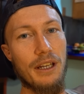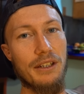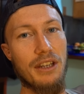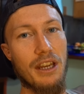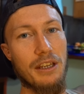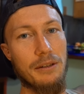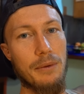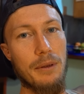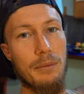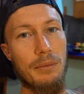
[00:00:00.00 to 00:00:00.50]
It
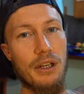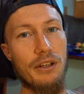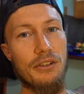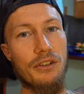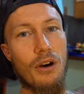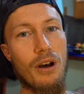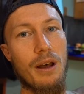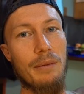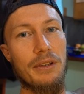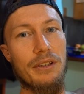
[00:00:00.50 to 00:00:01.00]
takes me a bit of
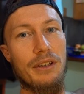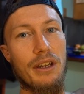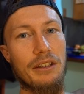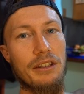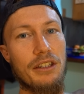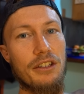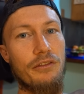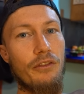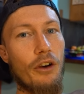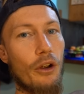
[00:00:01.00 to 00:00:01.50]
time to
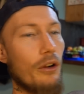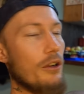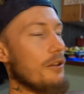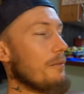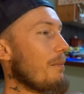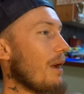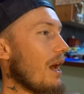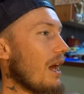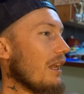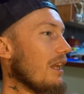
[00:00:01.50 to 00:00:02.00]
take these photos,
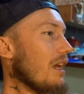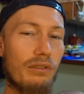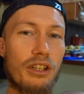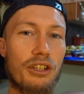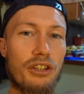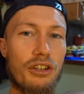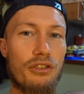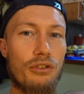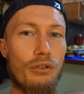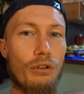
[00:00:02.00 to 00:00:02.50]
but
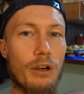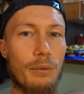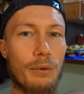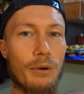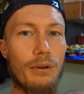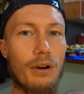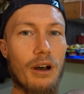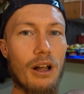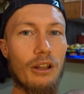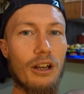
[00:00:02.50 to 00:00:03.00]
it's
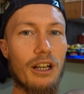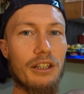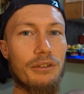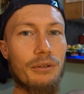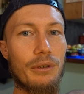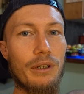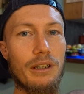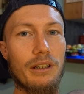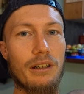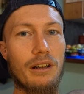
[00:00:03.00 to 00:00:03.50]
enjoyable. I like
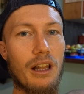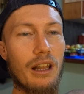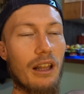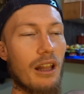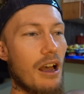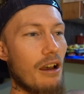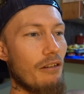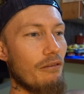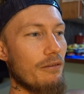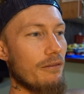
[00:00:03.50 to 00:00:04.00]
doing it. I
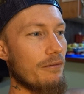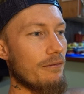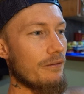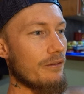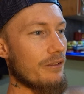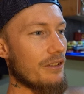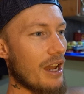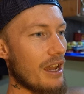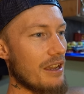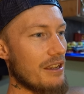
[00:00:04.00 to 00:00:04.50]
love
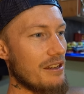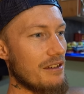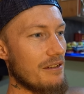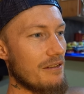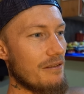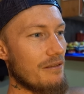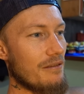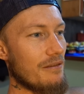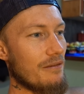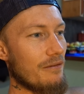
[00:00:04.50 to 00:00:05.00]

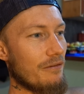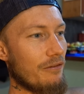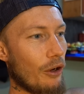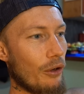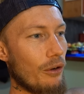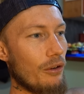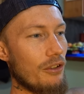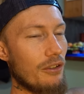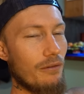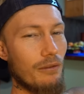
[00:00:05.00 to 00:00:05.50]
taking
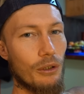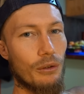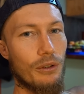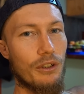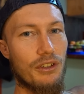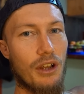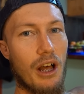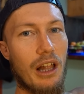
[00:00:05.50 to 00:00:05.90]
photos of lures.